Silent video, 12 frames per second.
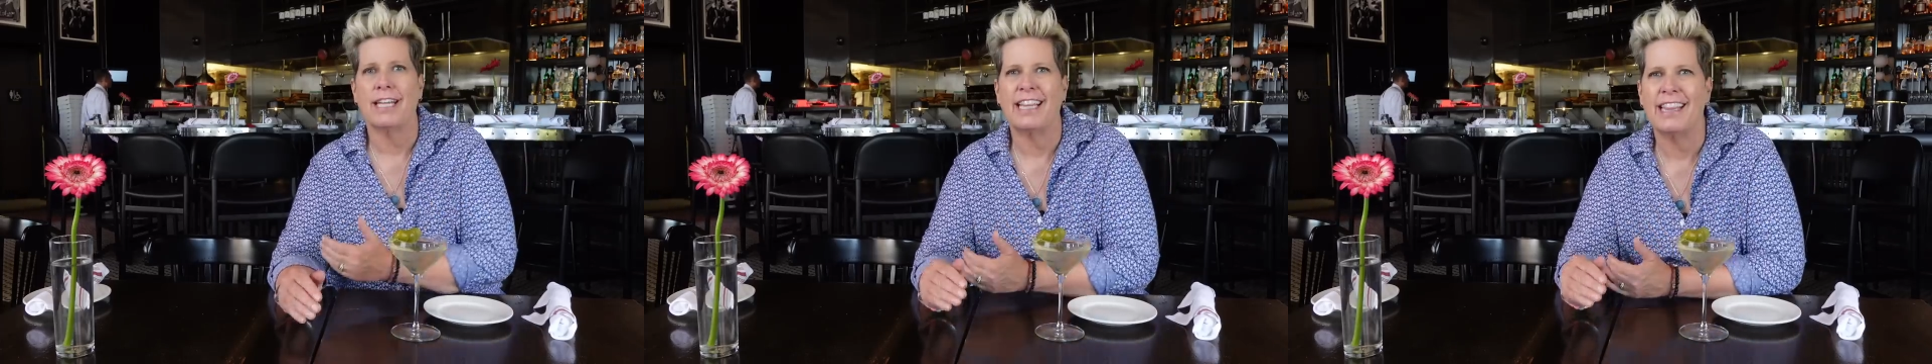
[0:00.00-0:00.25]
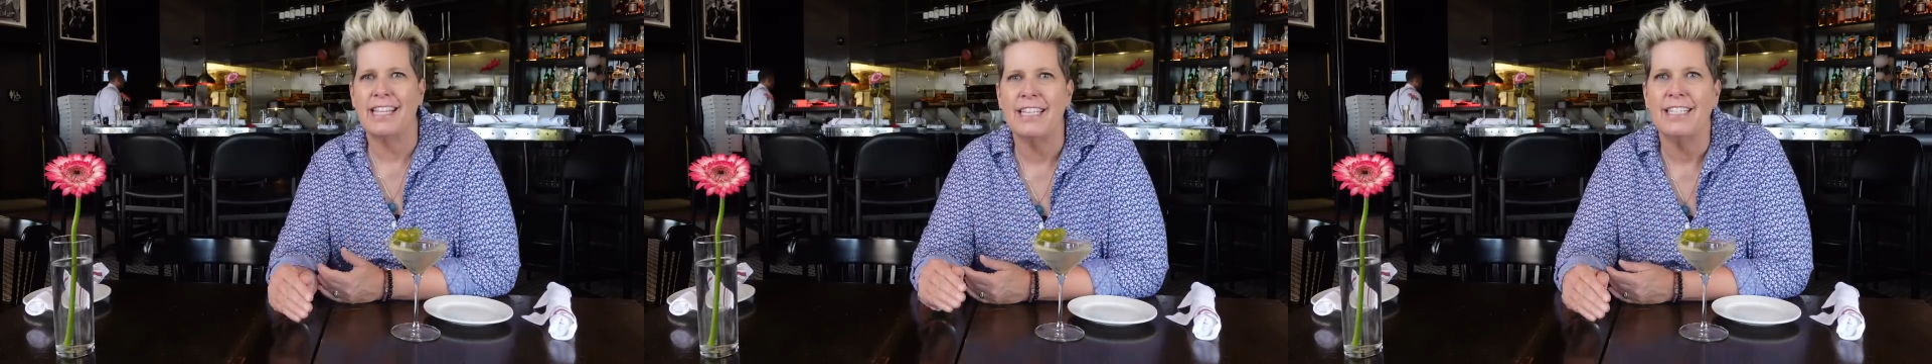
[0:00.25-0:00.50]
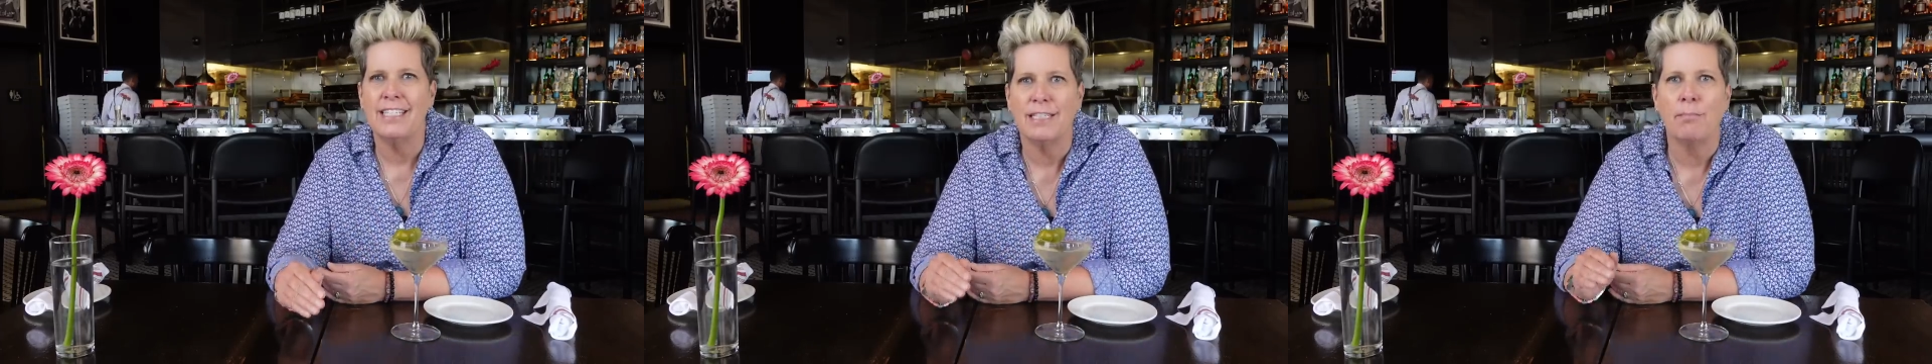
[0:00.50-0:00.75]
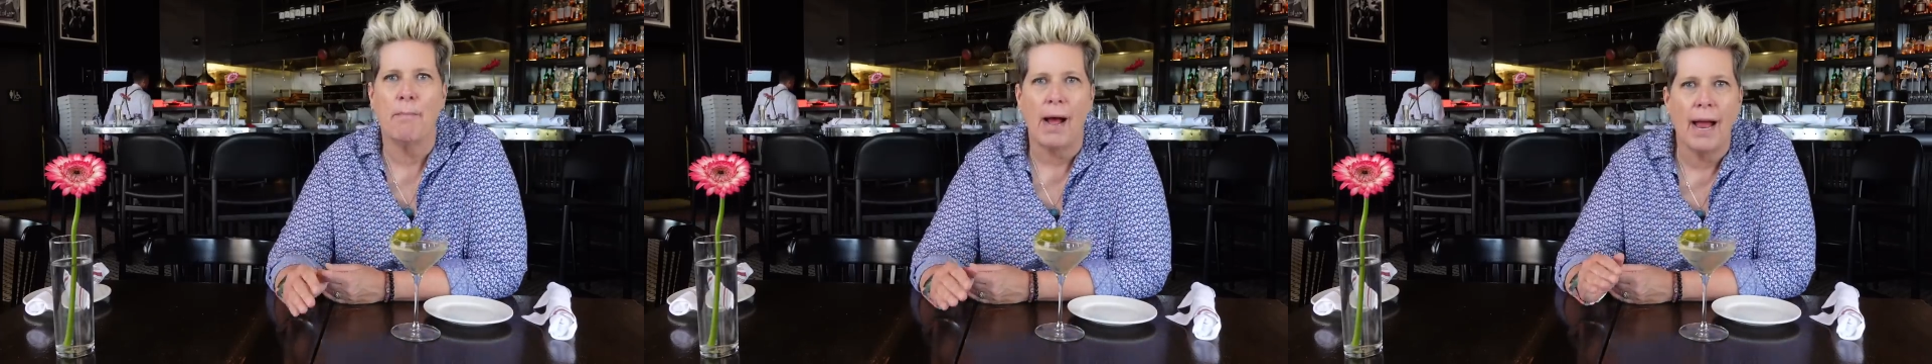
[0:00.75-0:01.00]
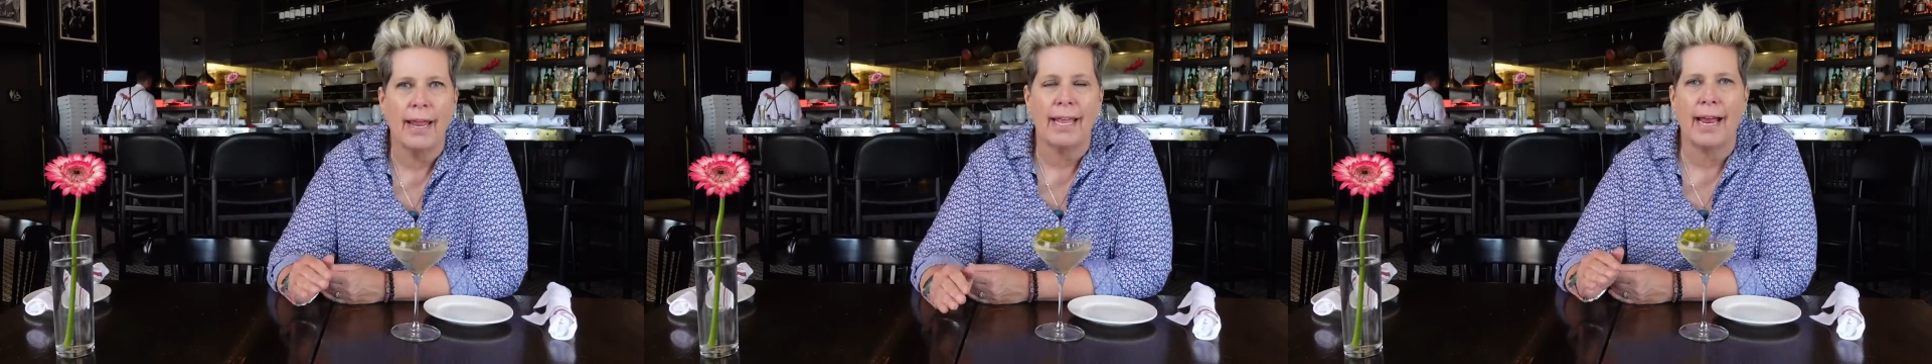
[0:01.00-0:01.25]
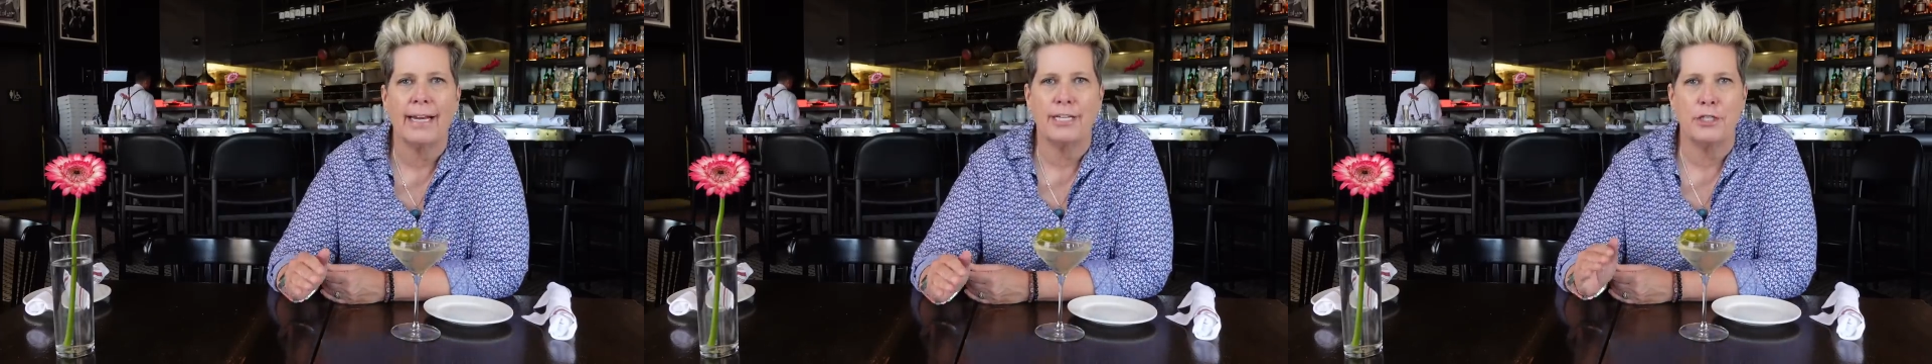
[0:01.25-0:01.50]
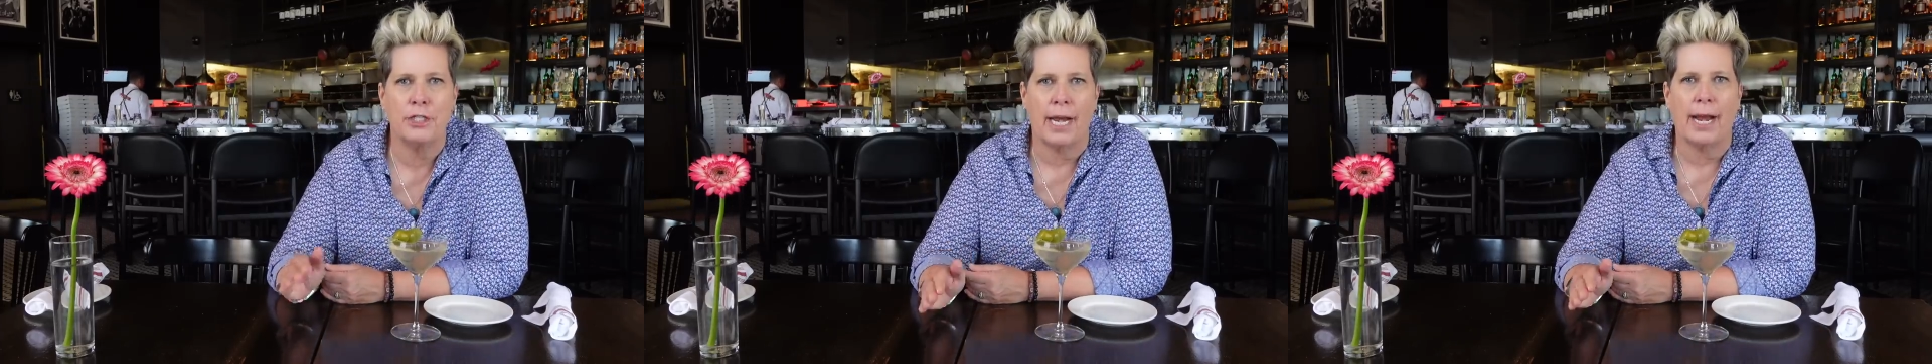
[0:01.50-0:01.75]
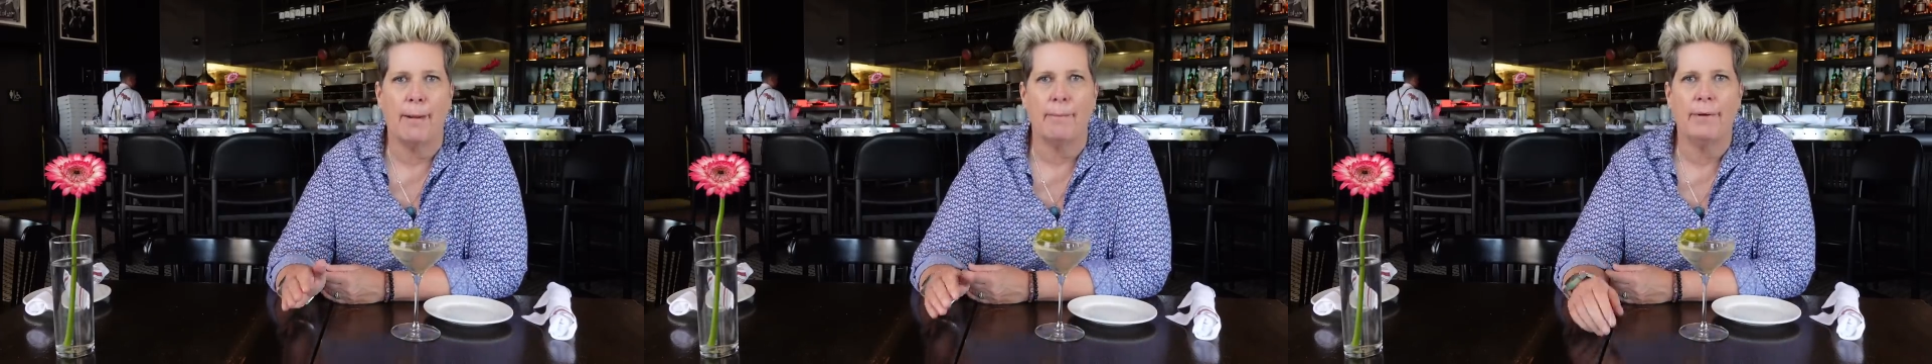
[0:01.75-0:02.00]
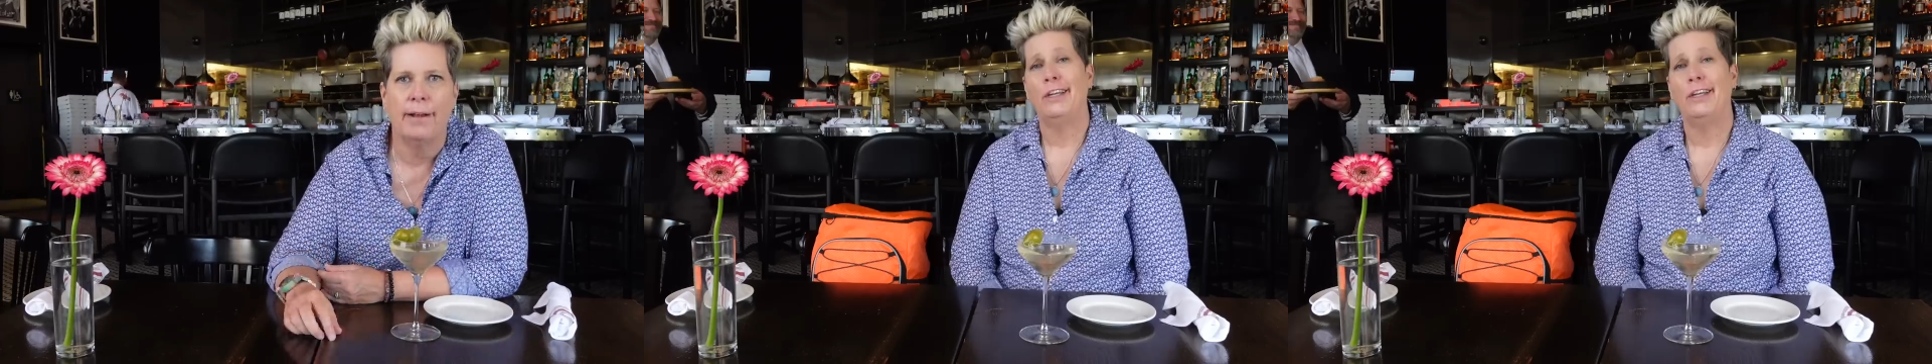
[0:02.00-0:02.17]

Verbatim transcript: Like this is my kind of jam.